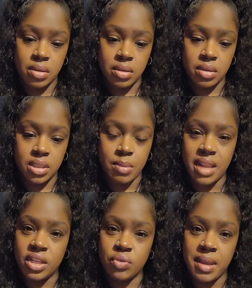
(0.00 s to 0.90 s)
somebody
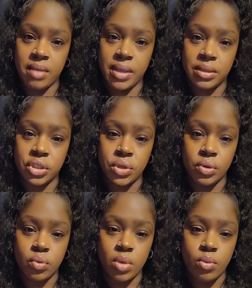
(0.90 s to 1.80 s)
that you may have had
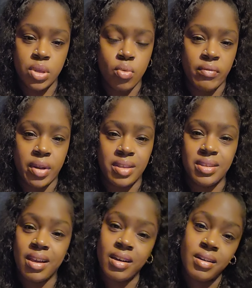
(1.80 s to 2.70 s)
children with when you were very
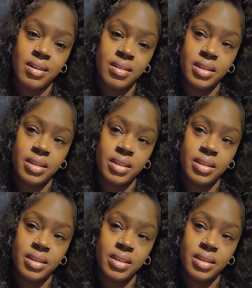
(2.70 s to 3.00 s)
young